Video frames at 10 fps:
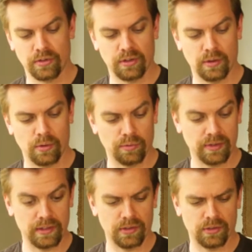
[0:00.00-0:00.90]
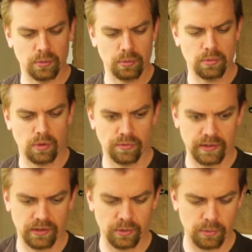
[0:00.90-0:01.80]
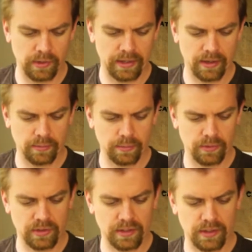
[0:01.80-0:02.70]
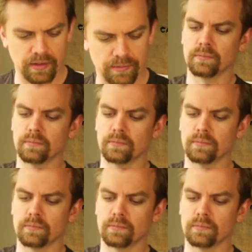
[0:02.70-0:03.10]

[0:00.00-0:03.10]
so hopefully this will work out. We'll see here.